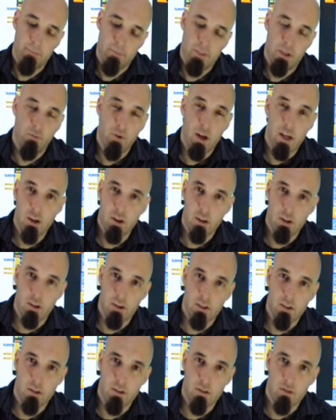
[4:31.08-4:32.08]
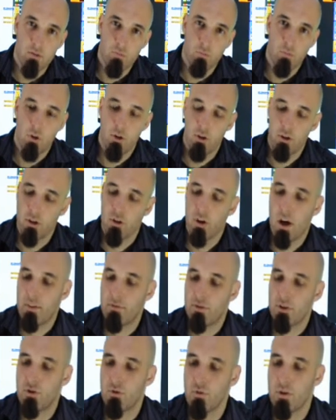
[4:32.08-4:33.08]
direction, what you
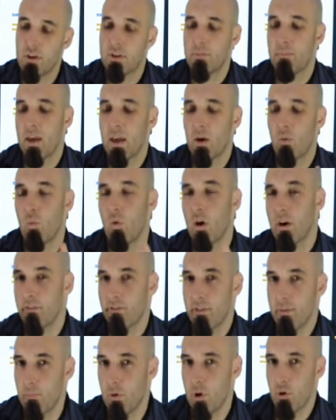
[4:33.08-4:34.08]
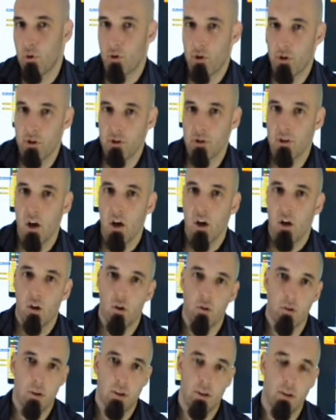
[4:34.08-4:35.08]
have to do is make one of the motors
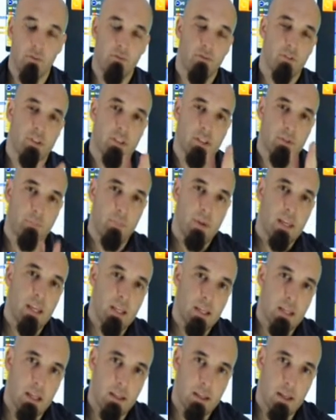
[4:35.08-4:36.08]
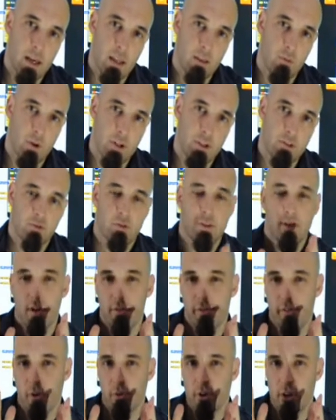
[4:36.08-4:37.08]
go at a different speed than the other one. So instead
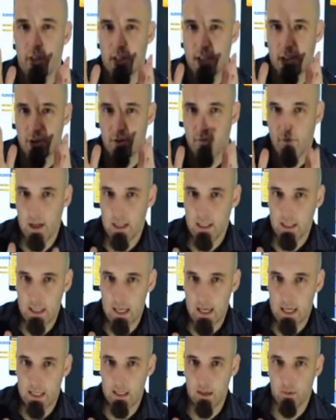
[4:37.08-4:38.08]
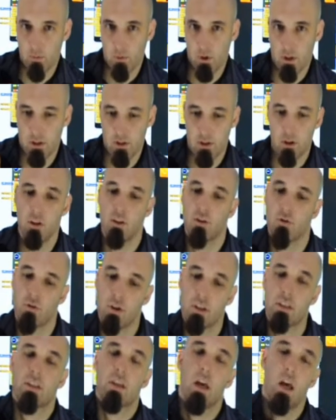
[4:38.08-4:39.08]
of going in a straight line, what it's going to do
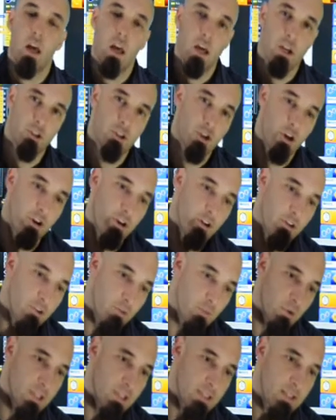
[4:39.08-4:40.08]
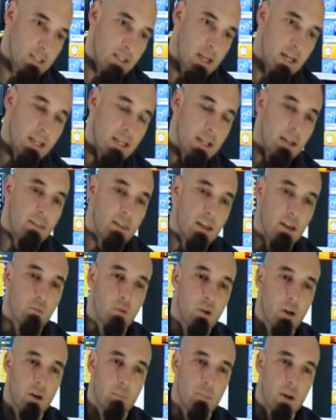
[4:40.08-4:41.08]
is turn to one side, and then
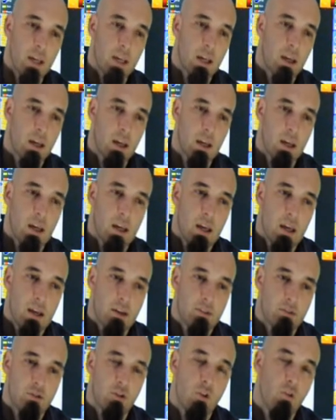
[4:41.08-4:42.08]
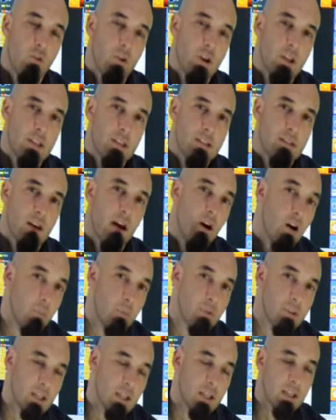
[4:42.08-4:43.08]
we're going to make so it does the
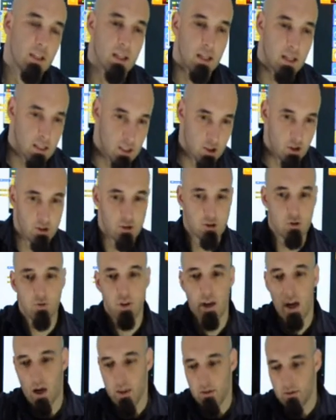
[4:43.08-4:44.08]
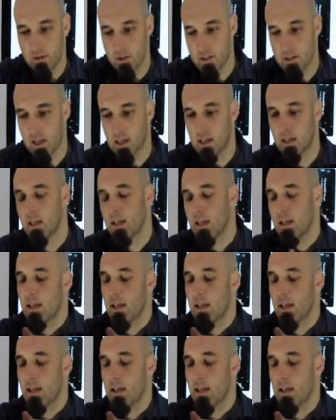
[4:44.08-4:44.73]
opposite and then it turns to the other side.